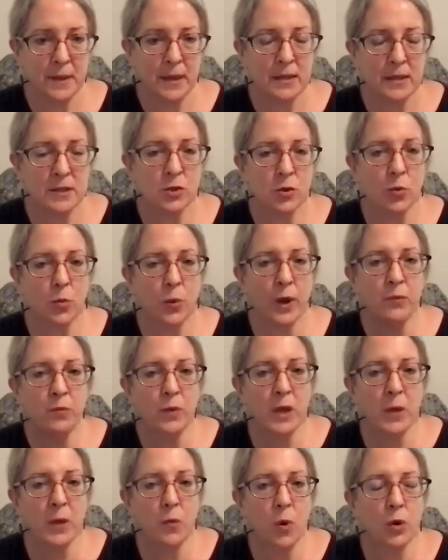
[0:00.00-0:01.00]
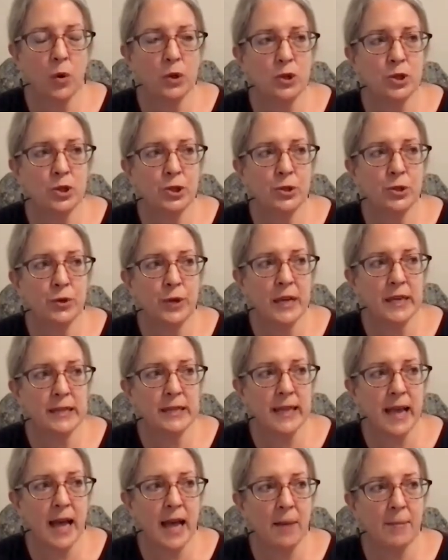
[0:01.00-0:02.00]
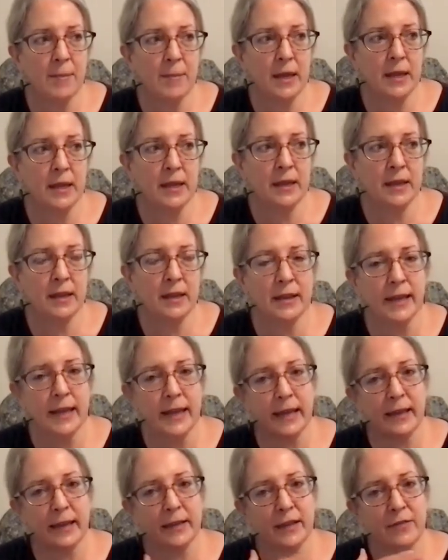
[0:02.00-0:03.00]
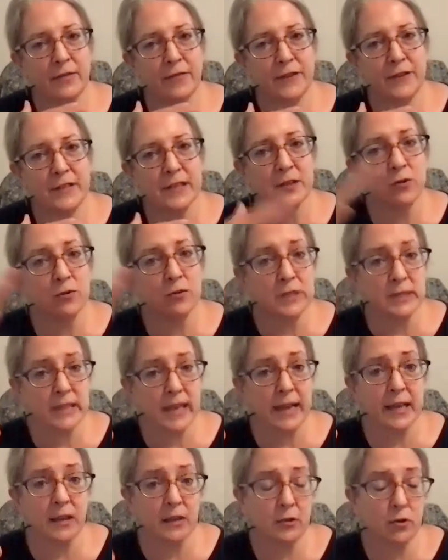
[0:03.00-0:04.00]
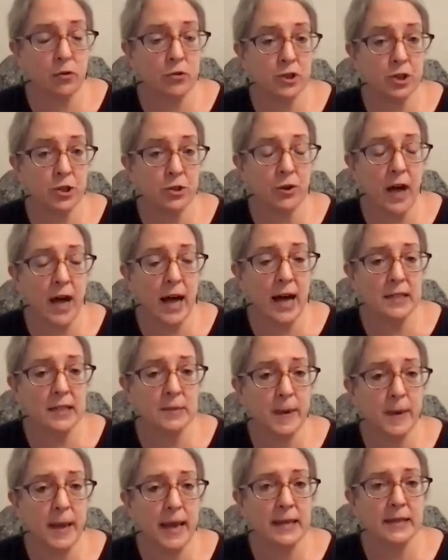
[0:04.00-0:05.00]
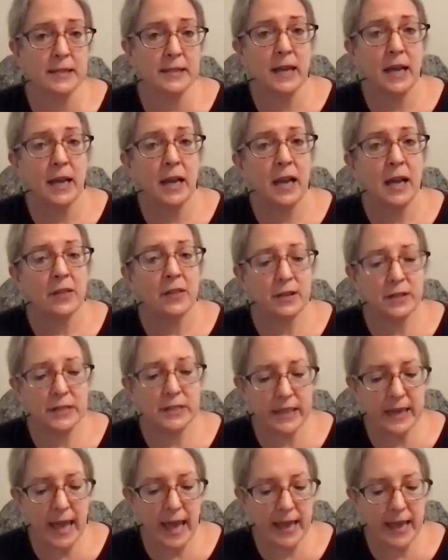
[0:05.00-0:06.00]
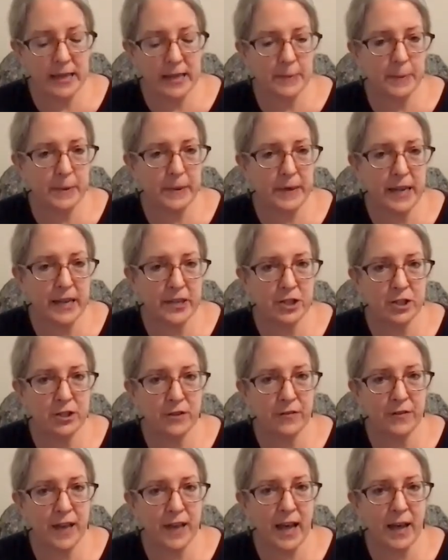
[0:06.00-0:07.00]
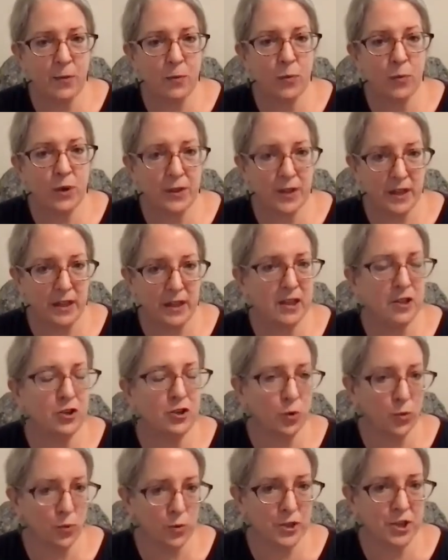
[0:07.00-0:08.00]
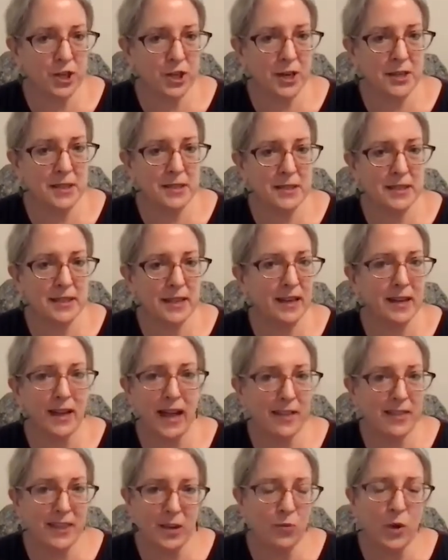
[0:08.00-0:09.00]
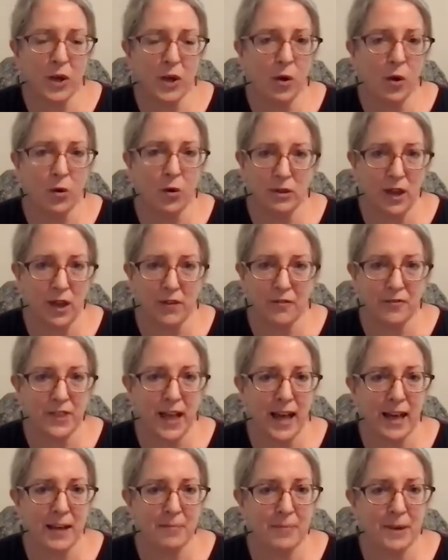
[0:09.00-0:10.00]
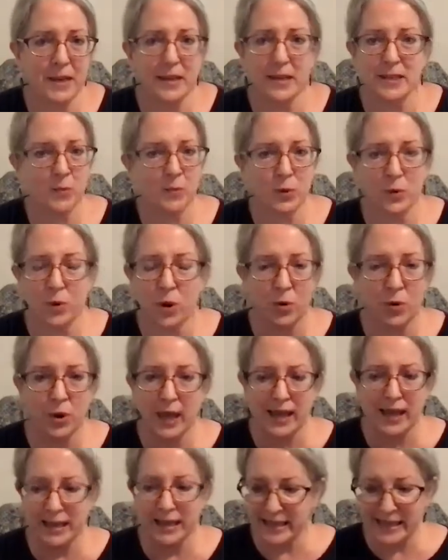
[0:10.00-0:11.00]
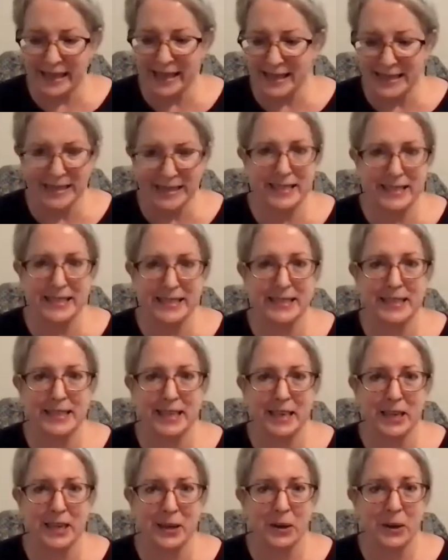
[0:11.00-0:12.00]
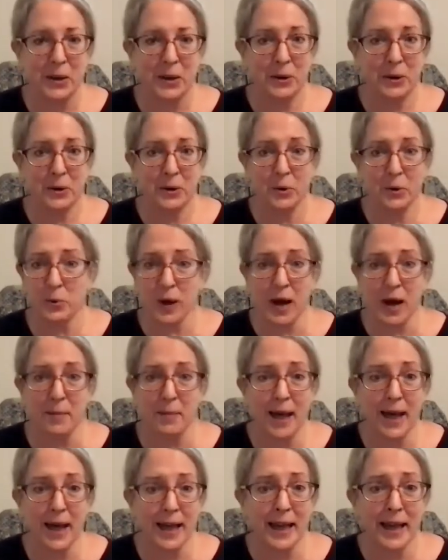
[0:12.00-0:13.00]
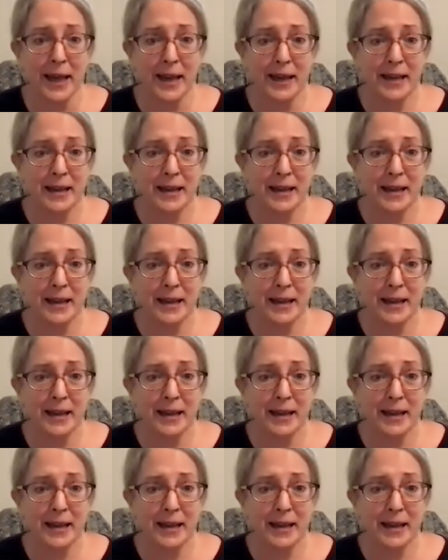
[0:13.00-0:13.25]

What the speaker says: So when we want to examine like the physical, psychological aspect, there's an explanation of that within the doshas. And I think we all love that because we're all kind of keen to see, who am I?